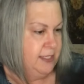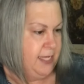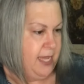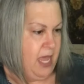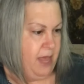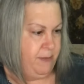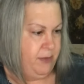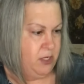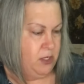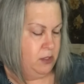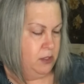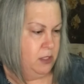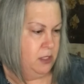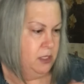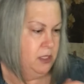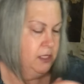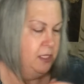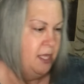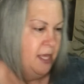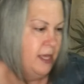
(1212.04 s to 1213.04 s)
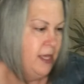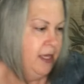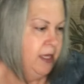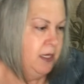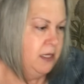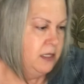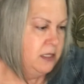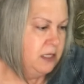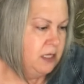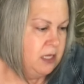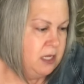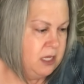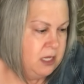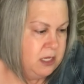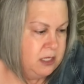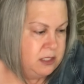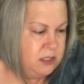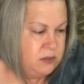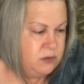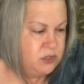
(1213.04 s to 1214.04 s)
a chemical and
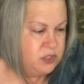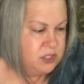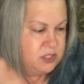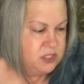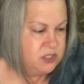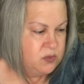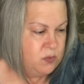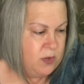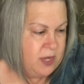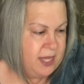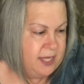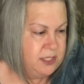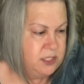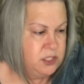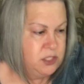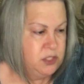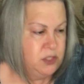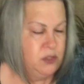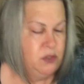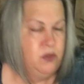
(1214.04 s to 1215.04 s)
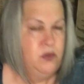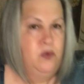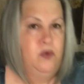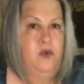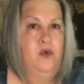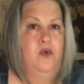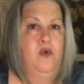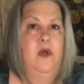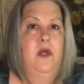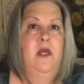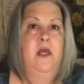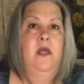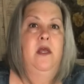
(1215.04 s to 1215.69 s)
you just want to